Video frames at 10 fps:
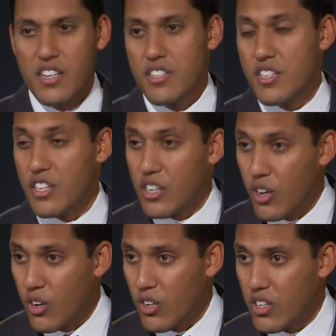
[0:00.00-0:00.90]
to the
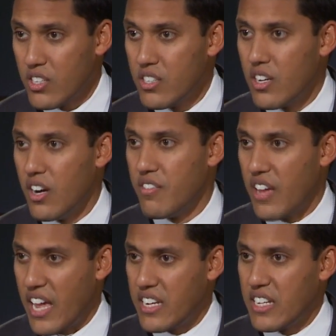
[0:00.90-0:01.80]
goal of
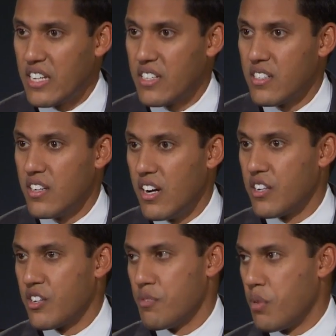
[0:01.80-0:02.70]
ending
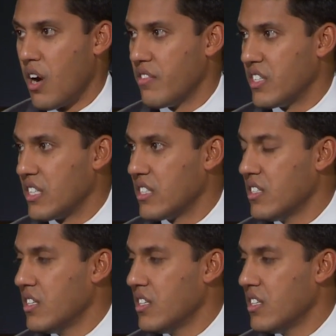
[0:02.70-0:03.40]
hunger and poverty